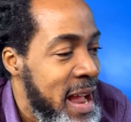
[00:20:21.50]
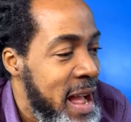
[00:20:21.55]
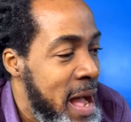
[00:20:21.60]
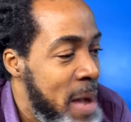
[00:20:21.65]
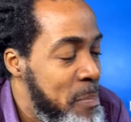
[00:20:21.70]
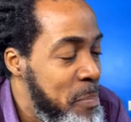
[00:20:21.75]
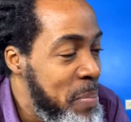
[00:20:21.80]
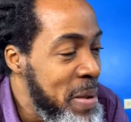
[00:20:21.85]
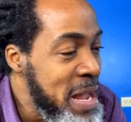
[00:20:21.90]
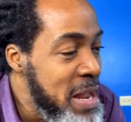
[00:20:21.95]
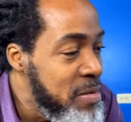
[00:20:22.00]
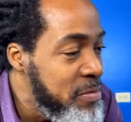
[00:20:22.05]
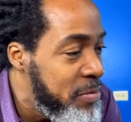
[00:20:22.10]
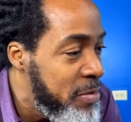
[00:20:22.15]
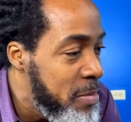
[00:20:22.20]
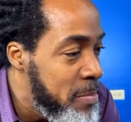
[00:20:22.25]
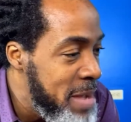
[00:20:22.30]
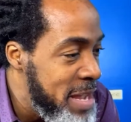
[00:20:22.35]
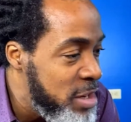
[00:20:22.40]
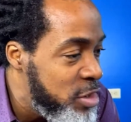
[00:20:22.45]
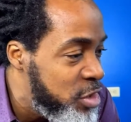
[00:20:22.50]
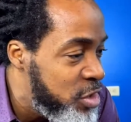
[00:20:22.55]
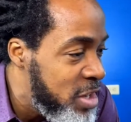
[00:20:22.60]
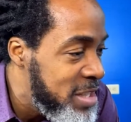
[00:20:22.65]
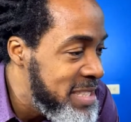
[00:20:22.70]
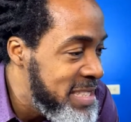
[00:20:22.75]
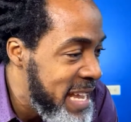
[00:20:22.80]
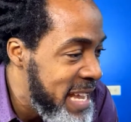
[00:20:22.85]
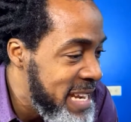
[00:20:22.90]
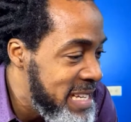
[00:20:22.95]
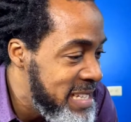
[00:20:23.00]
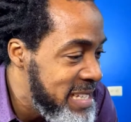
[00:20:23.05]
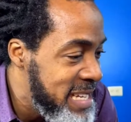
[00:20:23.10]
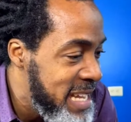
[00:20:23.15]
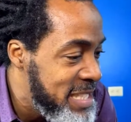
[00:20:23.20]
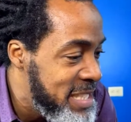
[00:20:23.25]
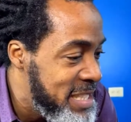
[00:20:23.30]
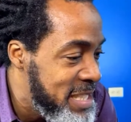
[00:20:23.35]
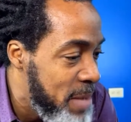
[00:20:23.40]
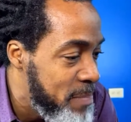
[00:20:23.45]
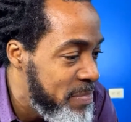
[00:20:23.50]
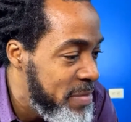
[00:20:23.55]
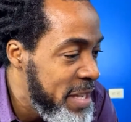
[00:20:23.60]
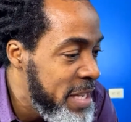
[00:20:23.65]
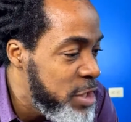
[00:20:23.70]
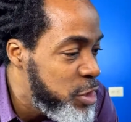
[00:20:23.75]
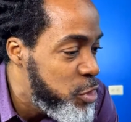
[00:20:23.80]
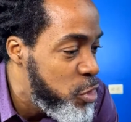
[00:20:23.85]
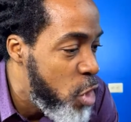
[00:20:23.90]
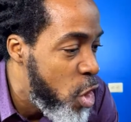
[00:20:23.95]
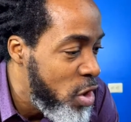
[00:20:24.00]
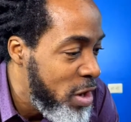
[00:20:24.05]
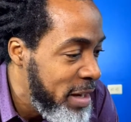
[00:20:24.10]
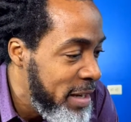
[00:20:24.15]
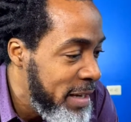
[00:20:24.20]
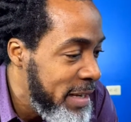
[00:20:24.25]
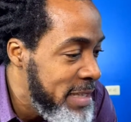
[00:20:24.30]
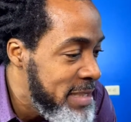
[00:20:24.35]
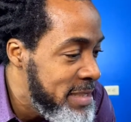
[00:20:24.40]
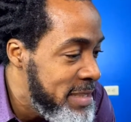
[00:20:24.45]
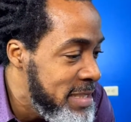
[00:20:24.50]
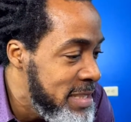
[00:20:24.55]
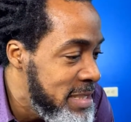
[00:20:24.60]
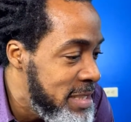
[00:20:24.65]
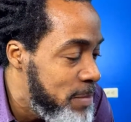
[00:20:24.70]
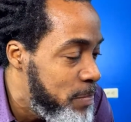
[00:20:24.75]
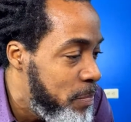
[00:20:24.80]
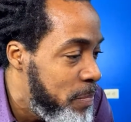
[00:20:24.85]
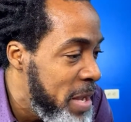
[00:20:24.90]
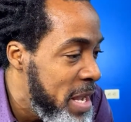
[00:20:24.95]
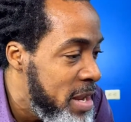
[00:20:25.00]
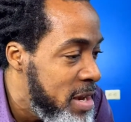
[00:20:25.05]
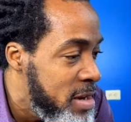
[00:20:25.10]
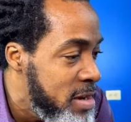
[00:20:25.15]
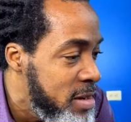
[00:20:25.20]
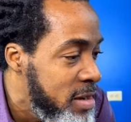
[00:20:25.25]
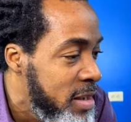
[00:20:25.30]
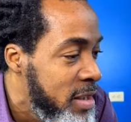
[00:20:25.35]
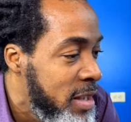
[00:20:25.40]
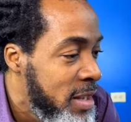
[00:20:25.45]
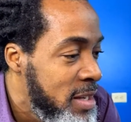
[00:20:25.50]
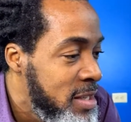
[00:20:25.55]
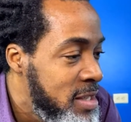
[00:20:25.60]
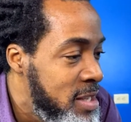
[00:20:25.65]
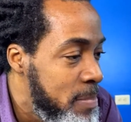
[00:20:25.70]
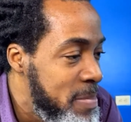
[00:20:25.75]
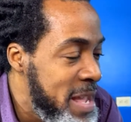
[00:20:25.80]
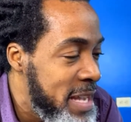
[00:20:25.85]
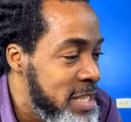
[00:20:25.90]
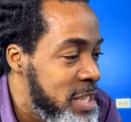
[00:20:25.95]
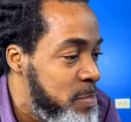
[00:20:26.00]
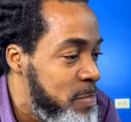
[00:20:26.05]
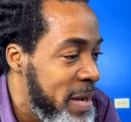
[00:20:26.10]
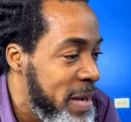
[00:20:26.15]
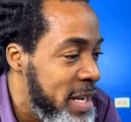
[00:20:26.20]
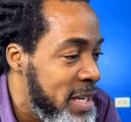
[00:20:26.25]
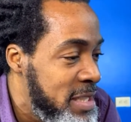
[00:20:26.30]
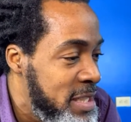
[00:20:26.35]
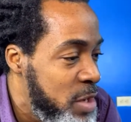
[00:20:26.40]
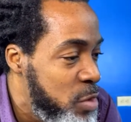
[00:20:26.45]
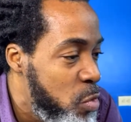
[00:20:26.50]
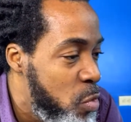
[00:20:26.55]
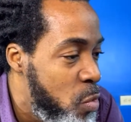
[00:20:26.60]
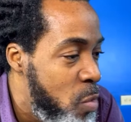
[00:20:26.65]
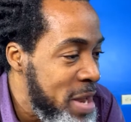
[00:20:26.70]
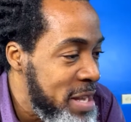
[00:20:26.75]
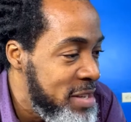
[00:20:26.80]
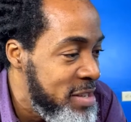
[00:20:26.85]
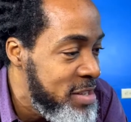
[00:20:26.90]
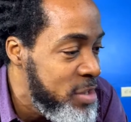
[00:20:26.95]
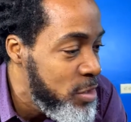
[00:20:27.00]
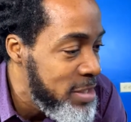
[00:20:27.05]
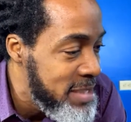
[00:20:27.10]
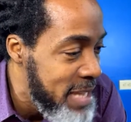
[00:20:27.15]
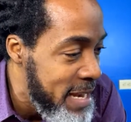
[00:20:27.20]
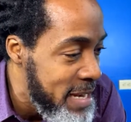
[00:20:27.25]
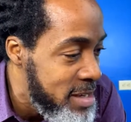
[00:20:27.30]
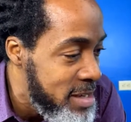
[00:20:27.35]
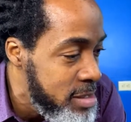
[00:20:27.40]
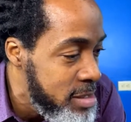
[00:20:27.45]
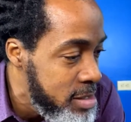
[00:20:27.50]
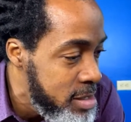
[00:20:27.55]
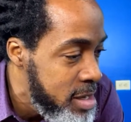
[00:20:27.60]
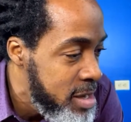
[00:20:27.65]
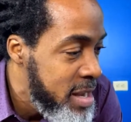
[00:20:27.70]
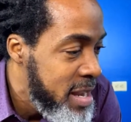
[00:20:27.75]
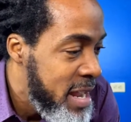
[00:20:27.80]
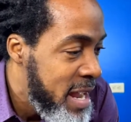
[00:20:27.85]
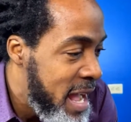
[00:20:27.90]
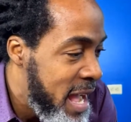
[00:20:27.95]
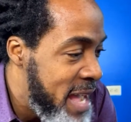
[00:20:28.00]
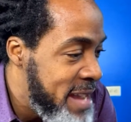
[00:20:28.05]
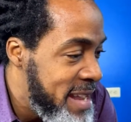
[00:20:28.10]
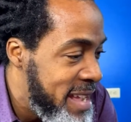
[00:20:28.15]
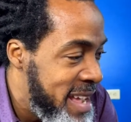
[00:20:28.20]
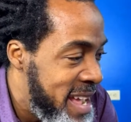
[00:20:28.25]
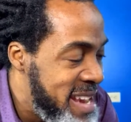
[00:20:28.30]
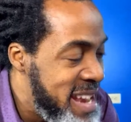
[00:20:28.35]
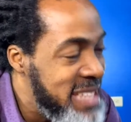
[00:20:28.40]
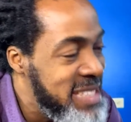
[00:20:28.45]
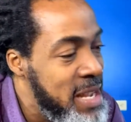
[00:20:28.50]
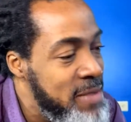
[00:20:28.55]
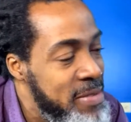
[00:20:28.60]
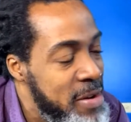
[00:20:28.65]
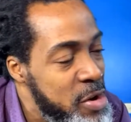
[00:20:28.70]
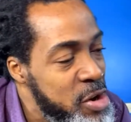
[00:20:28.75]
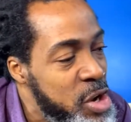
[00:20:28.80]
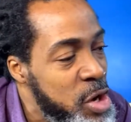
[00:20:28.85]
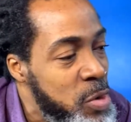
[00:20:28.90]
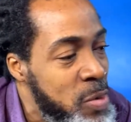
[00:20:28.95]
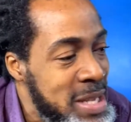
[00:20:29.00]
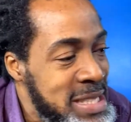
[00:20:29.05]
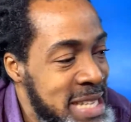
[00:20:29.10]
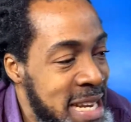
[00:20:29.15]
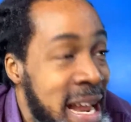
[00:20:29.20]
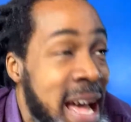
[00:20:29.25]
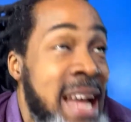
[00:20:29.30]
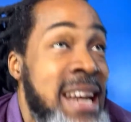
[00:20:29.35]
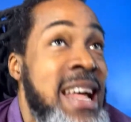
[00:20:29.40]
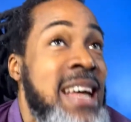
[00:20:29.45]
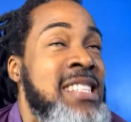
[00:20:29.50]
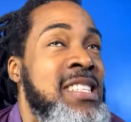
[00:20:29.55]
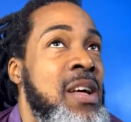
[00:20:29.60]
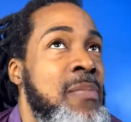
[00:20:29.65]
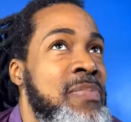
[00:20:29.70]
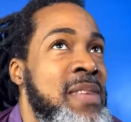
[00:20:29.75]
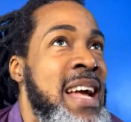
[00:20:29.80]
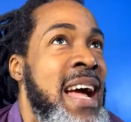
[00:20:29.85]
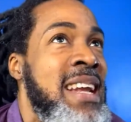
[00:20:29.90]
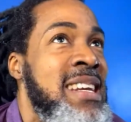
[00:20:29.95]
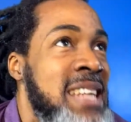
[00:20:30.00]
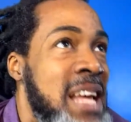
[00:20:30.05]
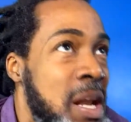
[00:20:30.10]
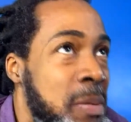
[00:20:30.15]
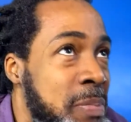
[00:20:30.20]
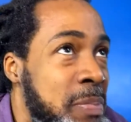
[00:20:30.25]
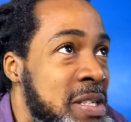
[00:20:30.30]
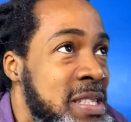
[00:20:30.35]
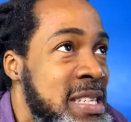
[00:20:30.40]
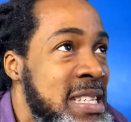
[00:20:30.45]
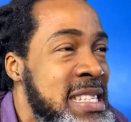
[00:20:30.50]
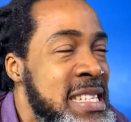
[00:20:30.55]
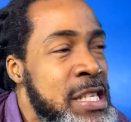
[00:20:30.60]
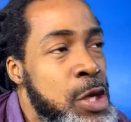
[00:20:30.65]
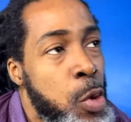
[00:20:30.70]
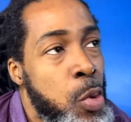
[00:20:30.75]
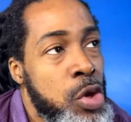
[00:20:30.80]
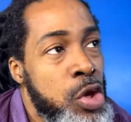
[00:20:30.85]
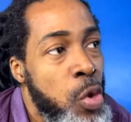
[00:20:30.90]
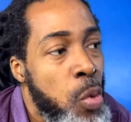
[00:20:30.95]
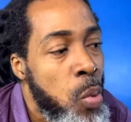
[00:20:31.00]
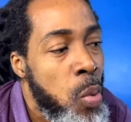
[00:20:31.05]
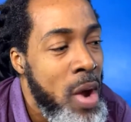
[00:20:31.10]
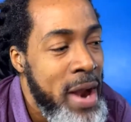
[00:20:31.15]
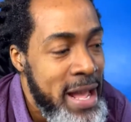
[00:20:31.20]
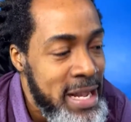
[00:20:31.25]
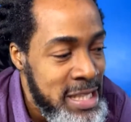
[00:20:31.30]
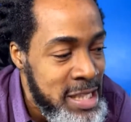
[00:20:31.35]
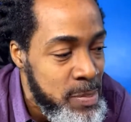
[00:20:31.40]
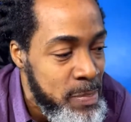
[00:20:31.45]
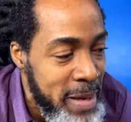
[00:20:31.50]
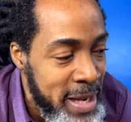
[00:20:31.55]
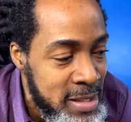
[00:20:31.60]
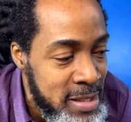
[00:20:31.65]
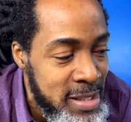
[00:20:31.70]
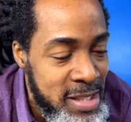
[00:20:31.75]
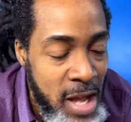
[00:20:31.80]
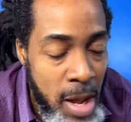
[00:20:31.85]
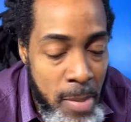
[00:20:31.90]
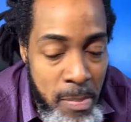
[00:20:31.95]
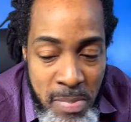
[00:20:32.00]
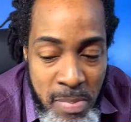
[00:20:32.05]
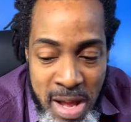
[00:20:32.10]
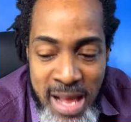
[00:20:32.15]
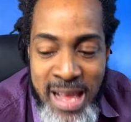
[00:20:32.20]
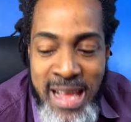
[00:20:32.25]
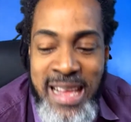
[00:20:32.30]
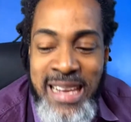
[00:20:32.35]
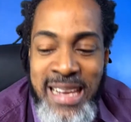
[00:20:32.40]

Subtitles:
a painful menstrual cycle, that something is wrong? Isn't pain to be expected with your cycle? And that's a very good question. And that's something I tell persons. You would expect some